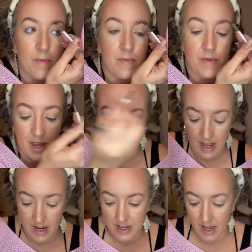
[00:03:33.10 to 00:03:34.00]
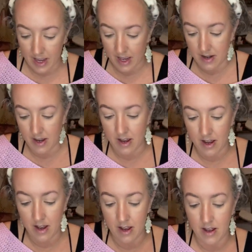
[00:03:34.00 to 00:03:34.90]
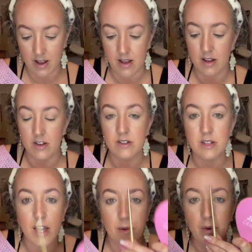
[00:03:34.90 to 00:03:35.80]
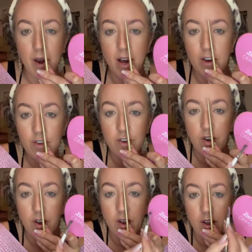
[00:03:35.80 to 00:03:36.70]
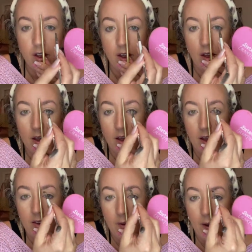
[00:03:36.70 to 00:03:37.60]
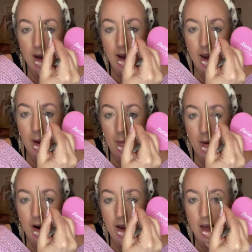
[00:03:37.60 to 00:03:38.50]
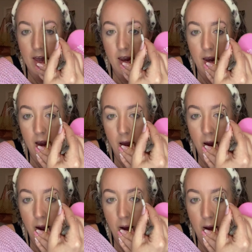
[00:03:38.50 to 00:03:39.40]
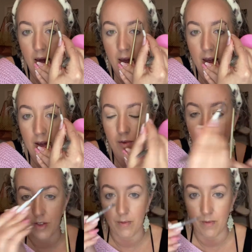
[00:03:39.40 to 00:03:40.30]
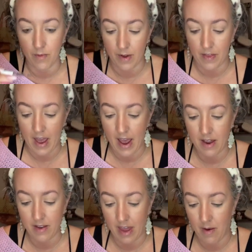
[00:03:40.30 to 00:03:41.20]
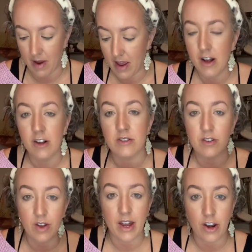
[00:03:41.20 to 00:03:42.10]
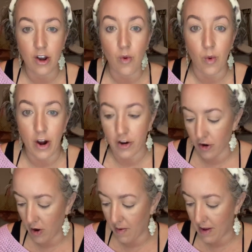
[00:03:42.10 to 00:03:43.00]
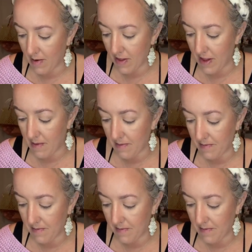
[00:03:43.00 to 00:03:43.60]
Like, get a second, just get a brush, and you can kind of mark it, okay, with that way. So then you kind of know where you're going with it.